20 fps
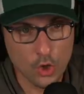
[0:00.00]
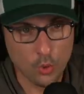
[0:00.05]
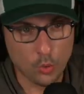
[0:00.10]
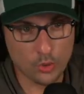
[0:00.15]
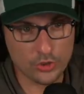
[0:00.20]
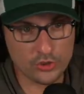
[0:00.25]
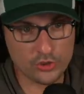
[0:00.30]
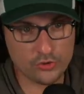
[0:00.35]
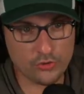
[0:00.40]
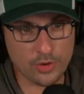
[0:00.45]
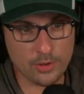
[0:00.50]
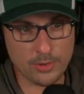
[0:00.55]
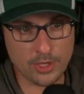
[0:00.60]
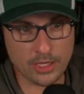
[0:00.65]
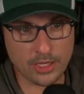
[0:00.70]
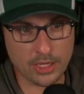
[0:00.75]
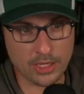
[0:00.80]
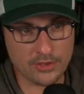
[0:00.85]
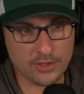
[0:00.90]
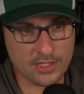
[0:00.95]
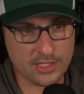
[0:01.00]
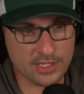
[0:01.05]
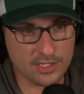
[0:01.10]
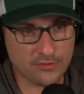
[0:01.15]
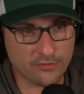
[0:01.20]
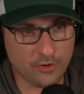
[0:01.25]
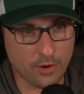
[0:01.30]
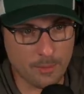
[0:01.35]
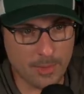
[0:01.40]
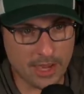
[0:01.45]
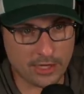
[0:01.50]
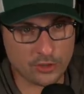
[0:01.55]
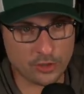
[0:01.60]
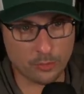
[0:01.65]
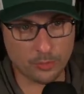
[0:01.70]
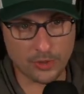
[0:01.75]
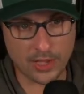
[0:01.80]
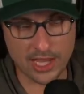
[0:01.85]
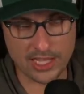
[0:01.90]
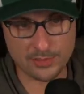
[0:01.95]
Will streaming, uh, this is from
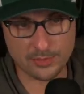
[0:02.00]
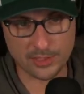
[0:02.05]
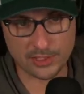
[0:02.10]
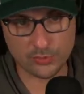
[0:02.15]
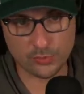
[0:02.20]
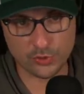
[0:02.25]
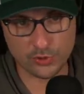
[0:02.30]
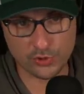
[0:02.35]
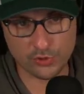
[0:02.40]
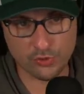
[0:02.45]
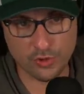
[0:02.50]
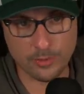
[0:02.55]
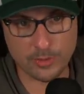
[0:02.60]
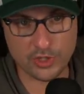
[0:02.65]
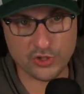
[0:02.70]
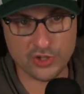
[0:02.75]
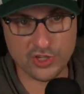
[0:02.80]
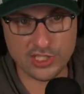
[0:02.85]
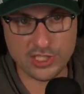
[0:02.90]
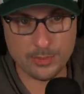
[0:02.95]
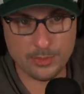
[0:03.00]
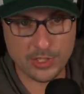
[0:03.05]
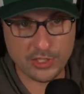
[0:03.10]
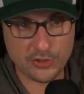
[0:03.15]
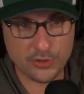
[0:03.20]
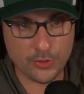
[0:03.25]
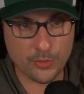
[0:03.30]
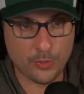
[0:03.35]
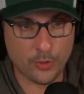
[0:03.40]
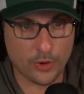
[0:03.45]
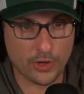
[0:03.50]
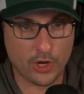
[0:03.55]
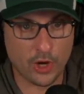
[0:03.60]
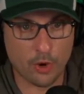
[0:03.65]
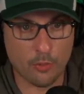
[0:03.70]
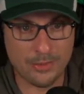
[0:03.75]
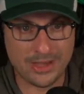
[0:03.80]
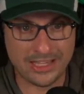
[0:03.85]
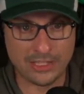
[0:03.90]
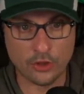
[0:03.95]
Ectoplasmics, will streaming GCP
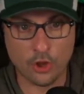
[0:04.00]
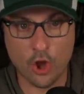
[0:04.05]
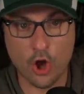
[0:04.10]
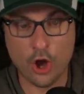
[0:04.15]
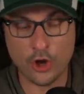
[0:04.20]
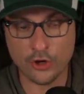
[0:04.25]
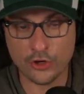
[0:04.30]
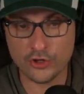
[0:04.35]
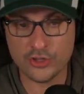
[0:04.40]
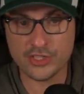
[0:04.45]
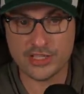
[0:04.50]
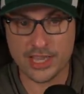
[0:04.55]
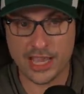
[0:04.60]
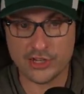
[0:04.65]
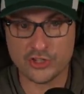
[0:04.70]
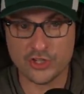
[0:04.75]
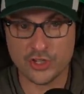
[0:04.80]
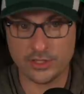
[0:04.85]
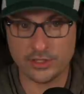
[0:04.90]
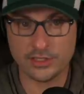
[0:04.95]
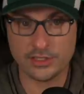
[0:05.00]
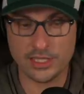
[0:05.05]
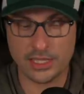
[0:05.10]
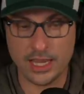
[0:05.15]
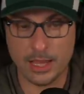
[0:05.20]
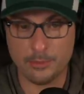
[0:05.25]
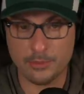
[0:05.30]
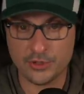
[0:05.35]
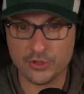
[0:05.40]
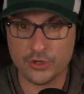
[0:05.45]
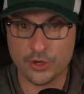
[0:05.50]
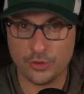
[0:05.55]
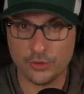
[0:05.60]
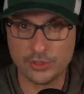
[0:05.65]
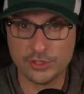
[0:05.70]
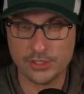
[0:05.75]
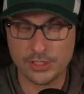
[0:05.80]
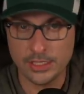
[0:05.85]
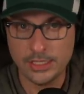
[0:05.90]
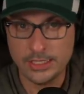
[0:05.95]
2.0 mean longer sessions and
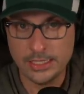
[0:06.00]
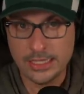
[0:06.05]
episodes?